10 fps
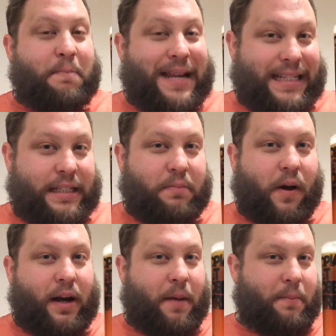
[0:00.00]
miss
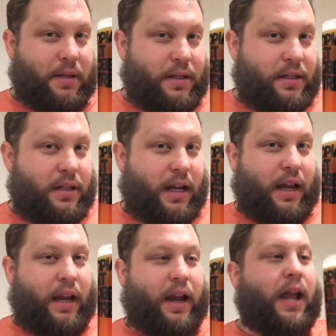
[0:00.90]
my numbers
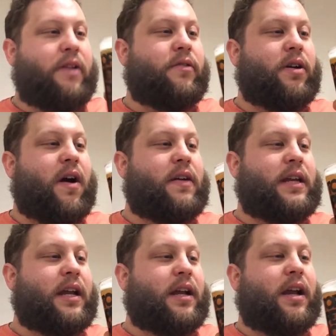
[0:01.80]

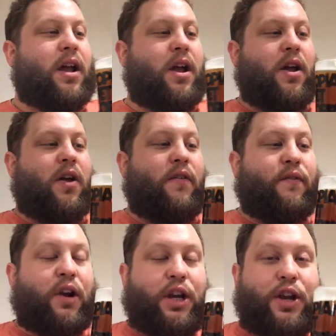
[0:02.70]
regarding
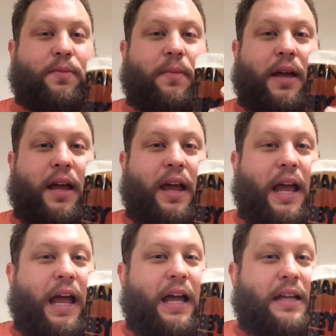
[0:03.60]
volume,
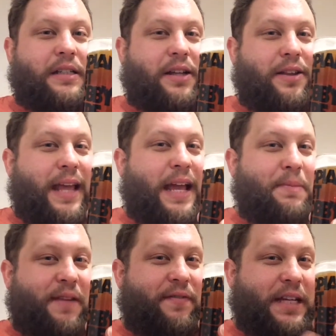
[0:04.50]
so the
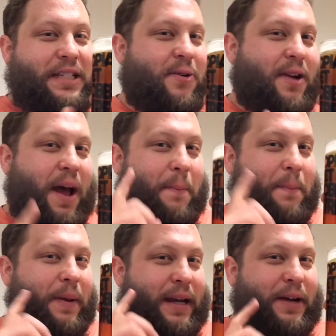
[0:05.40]
ABV's gone
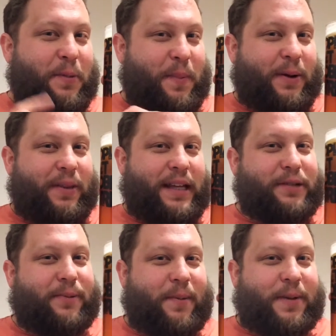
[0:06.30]
up a little bit on
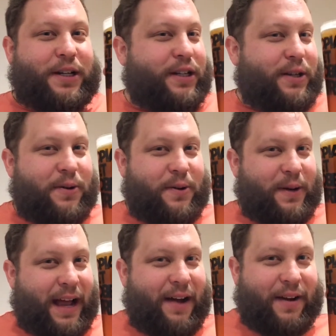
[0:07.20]
this one, which has
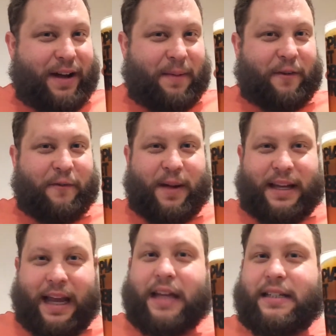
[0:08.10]
caught out a couple of my
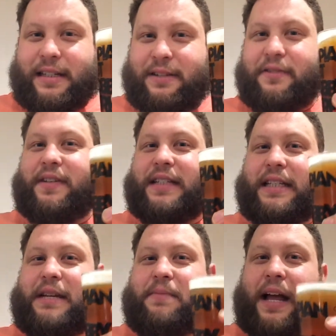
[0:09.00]
guests who have
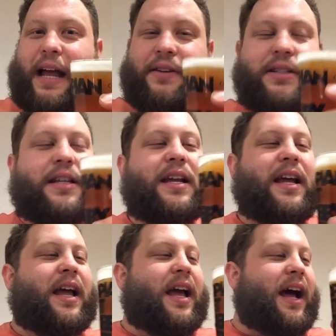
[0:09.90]
visited my house.
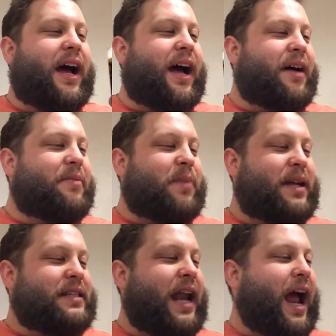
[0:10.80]
But
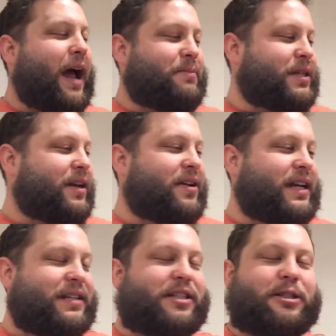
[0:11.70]
it's
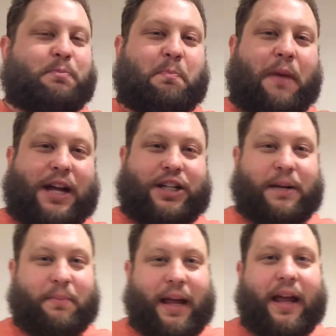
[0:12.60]
absolutely
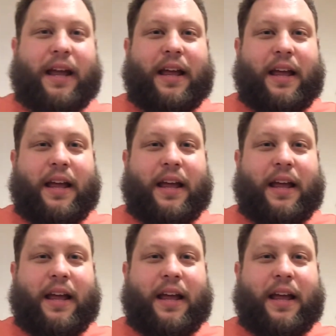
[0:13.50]
smashing beer.